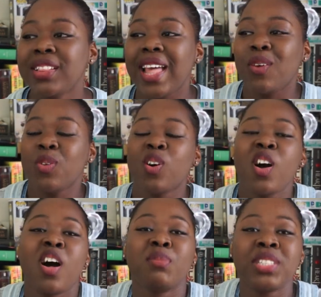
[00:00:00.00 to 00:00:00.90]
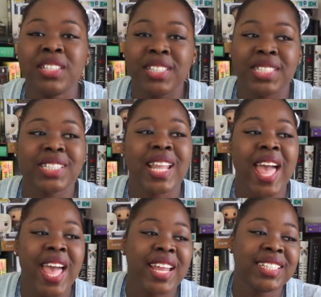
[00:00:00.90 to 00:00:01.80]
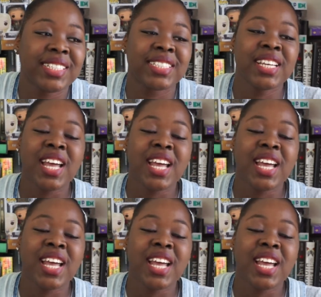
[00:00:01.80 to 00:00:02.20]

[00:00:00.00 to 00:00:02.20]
that will come to this land,